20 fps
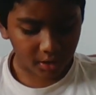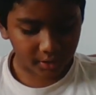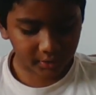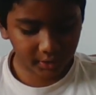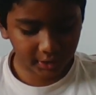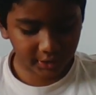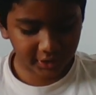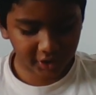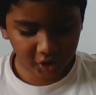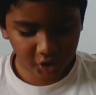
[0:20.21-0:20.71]

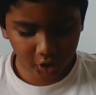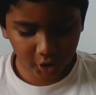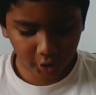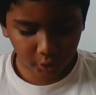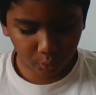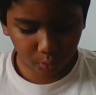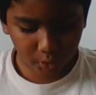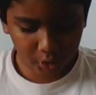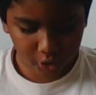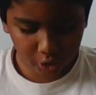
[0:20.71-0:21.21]
The desert
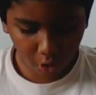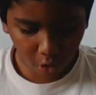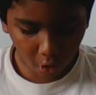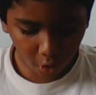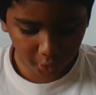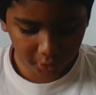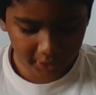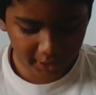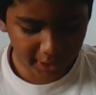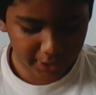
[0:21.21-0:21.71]
was
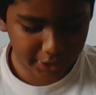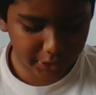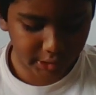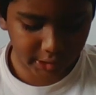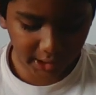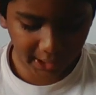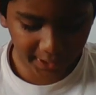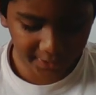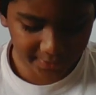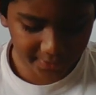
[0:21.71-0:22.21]
hot and
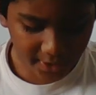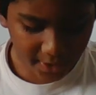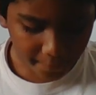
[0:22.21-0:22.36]
dry.